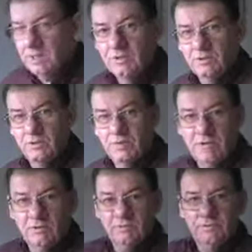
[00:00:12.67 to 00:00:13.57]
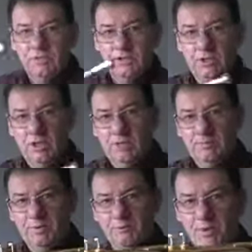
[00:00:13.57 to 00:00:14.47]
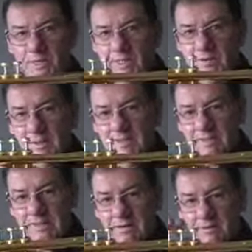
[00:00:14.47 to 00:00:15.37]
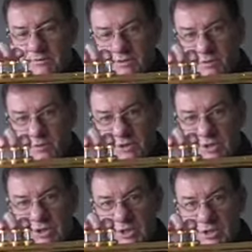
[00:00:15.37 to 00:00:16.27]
your valves up and running. Now of course